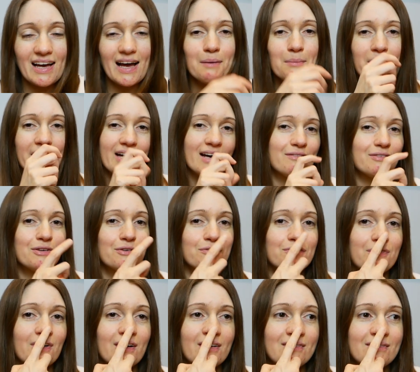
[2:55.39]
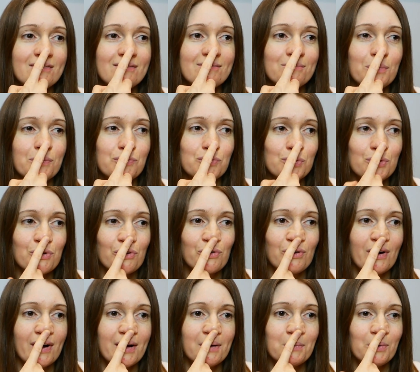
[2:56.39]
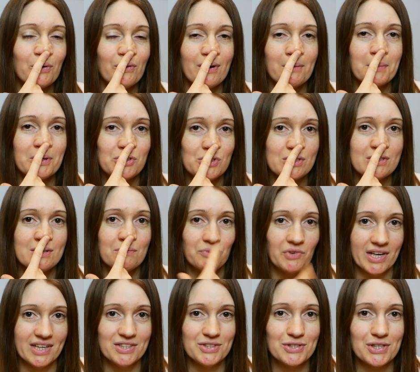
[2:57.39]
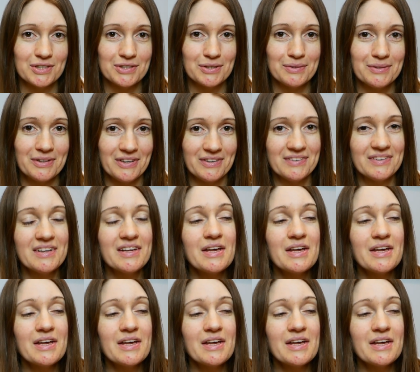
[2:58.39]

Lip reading: am I having fun with true crime or am I just enraged? I don't know.